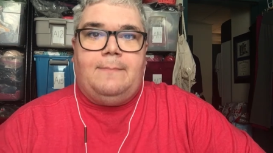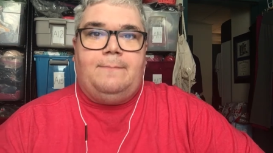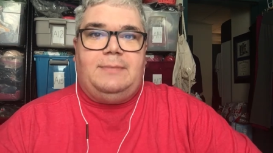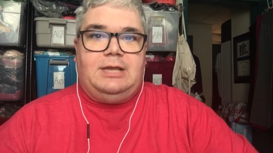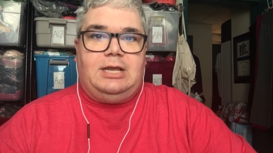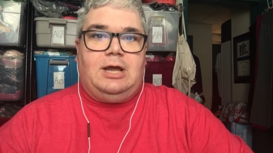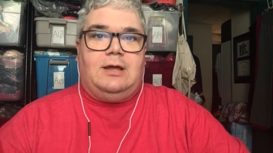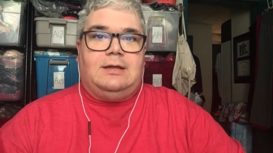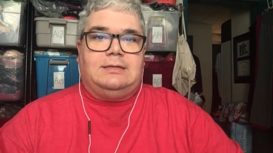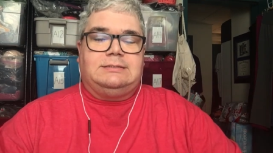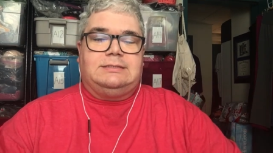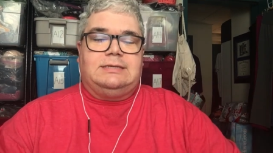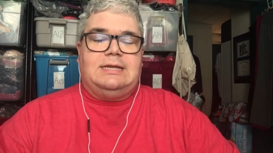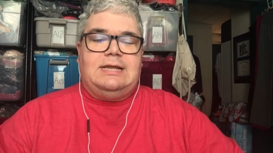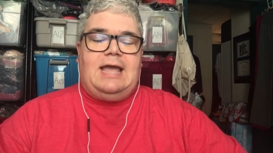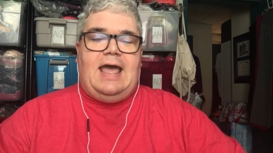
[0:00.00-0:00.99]
Because
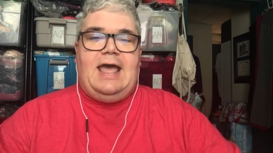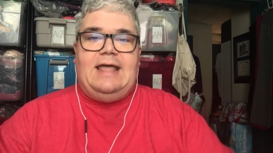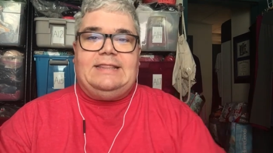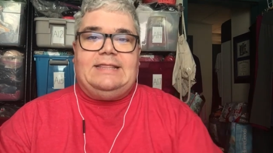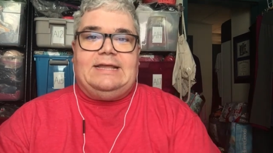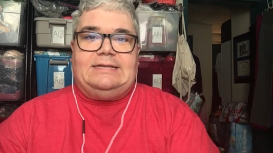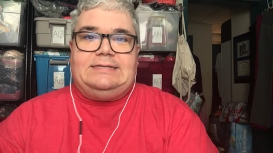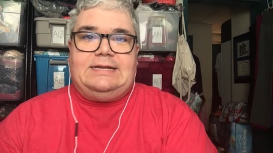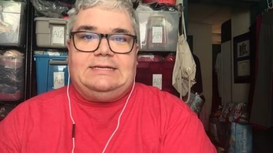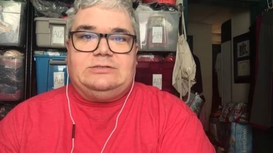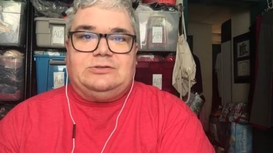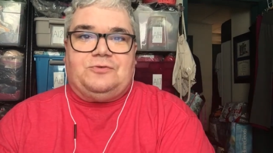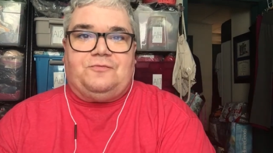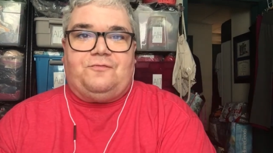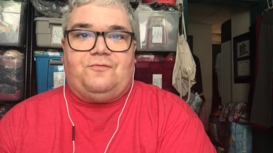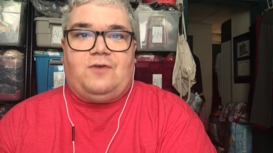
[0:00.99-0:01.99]
I had that test
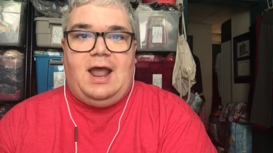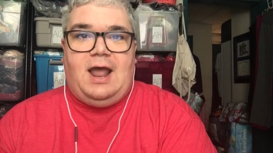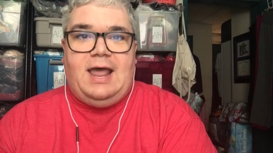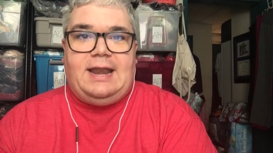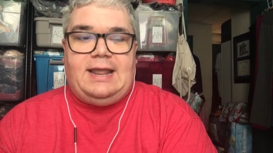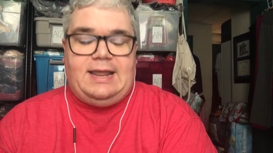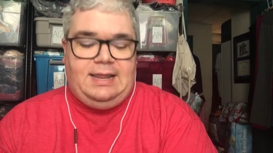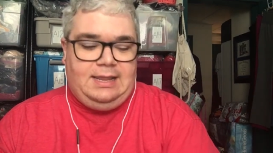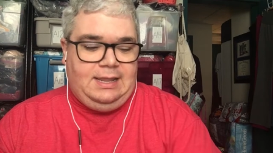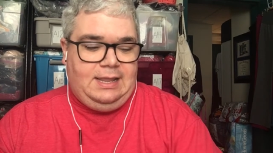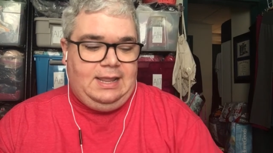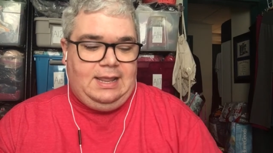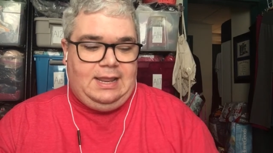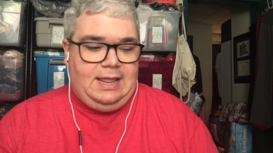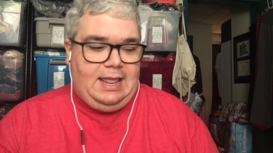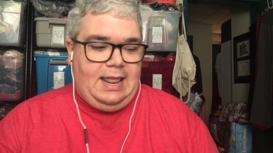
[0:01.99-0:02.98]
on Friday.
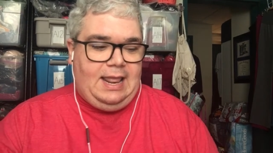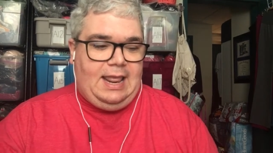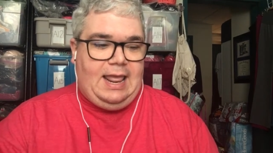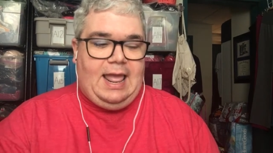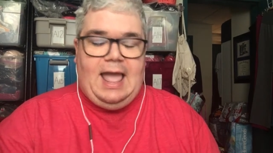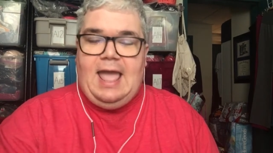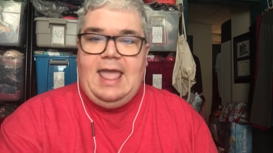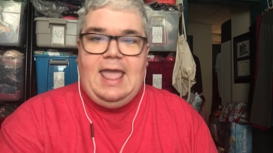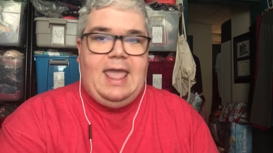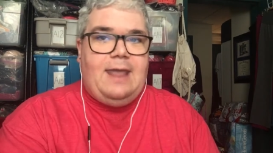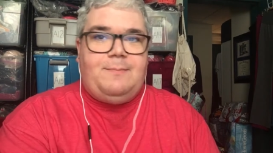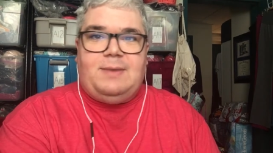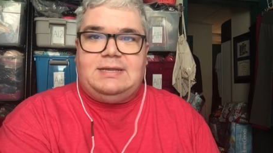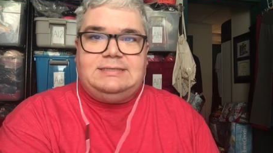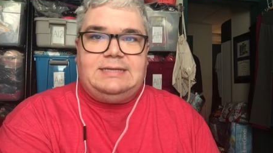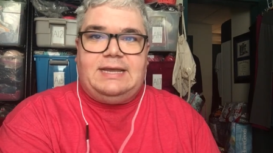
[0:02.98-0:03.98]
I had
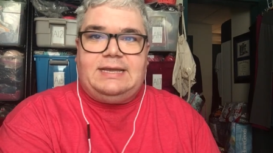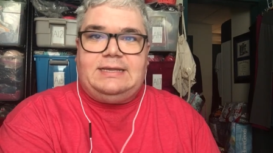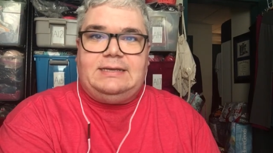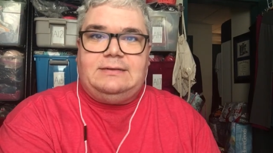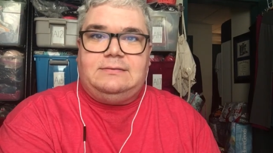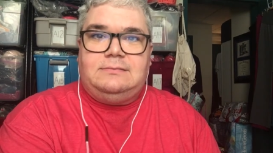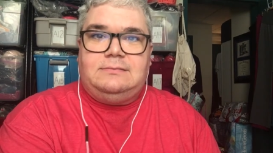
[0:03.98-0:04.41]
my second